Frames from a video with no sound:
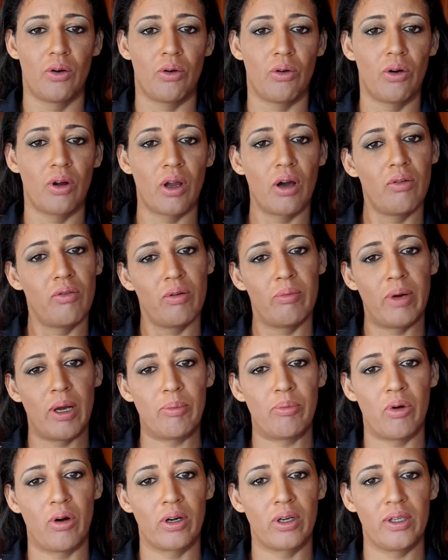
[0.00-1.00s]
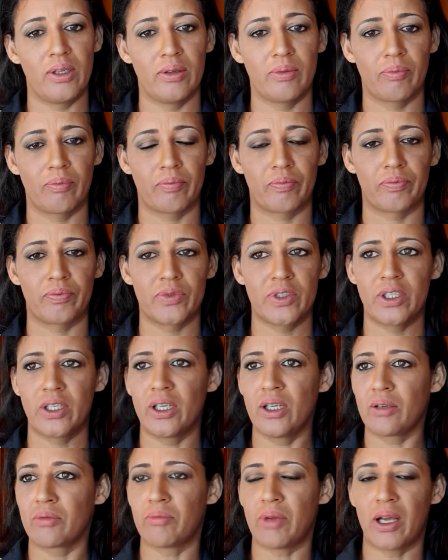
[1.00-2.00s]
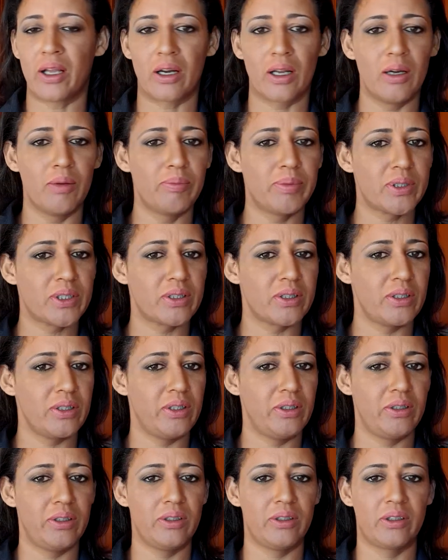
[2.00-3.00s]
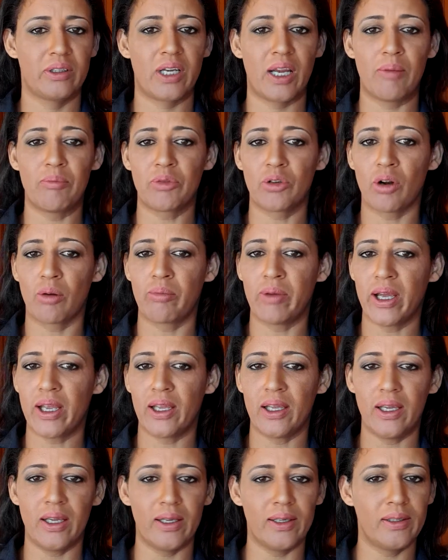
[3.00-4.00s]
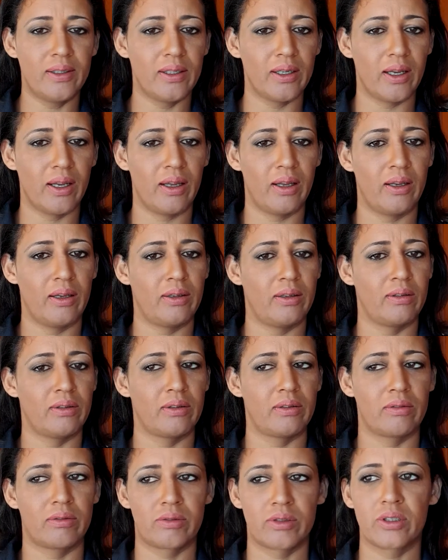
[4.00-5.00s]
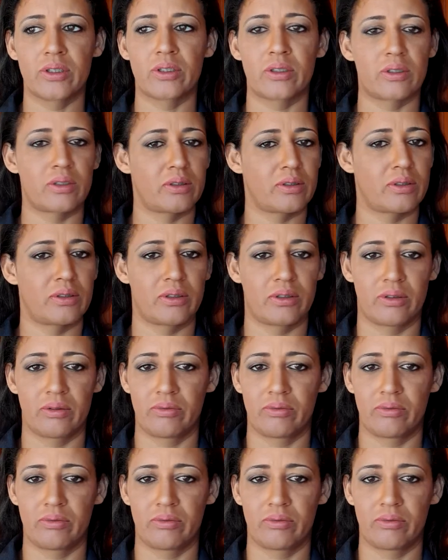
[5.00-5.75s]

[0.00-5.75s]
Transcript: all over my body. She kicked my ribs, she stamped on my head, and just